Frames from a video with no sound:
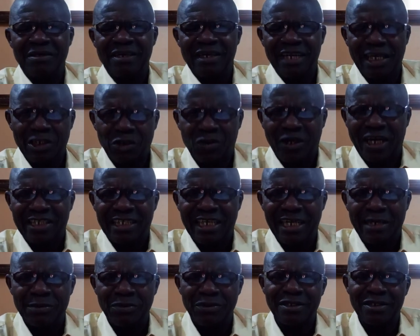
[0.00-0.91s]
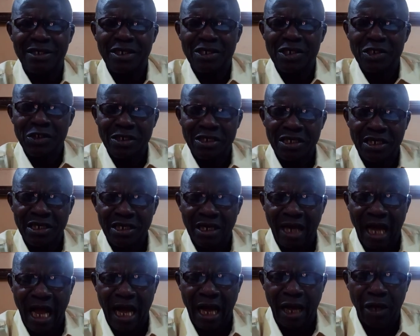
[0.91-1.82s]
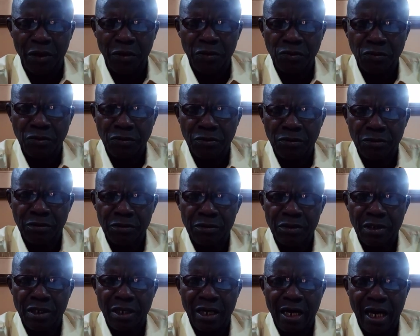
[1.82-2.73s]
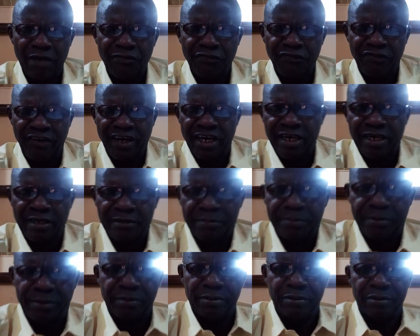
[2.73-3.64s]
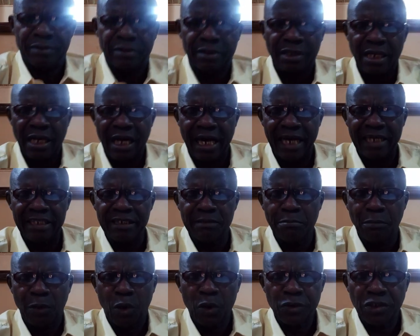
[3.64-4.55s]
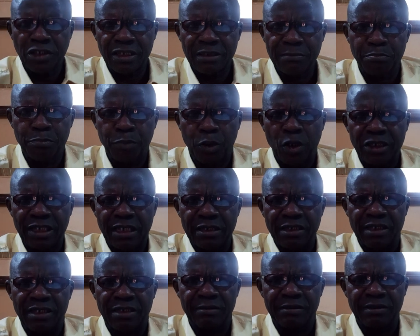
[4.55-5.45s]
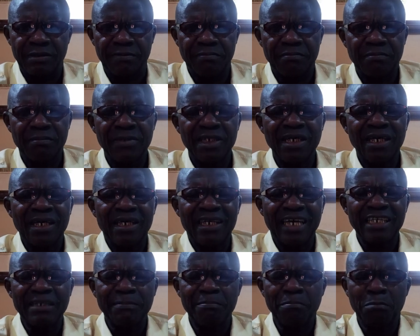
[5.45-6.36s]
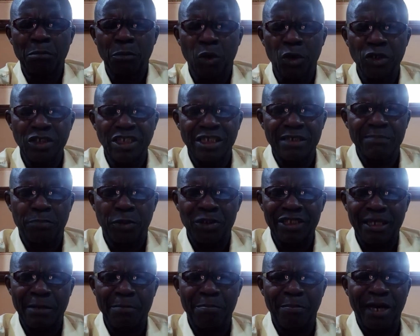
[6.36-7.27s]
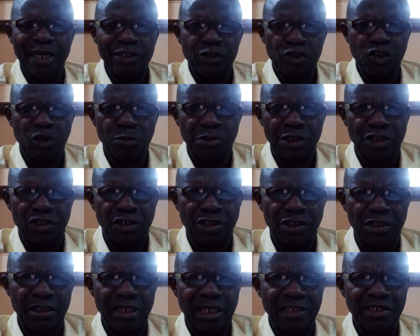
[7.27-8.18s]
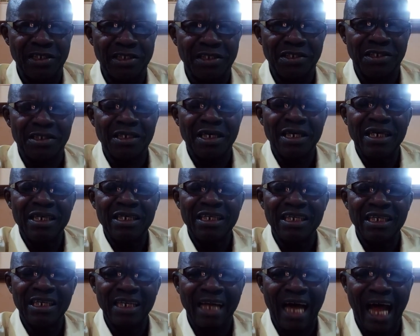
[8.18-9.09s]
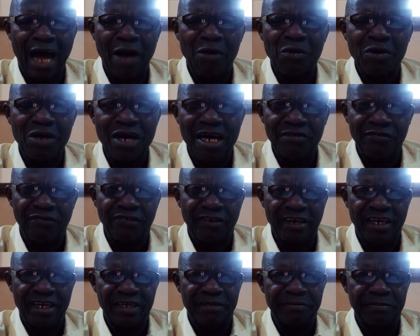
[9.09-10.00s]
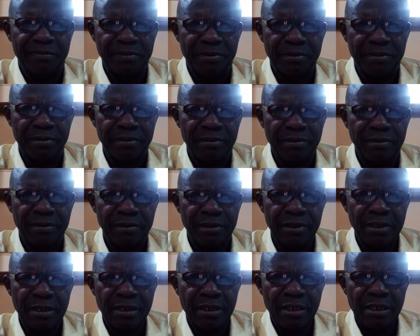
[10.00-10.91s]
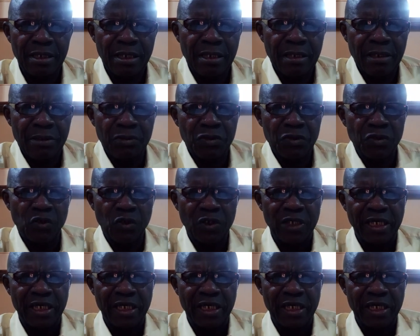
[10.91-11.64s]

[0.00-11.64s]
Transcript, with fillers: lexical items, noun and verb are the most important. Are the most important part of speech. That is noun and verb. And so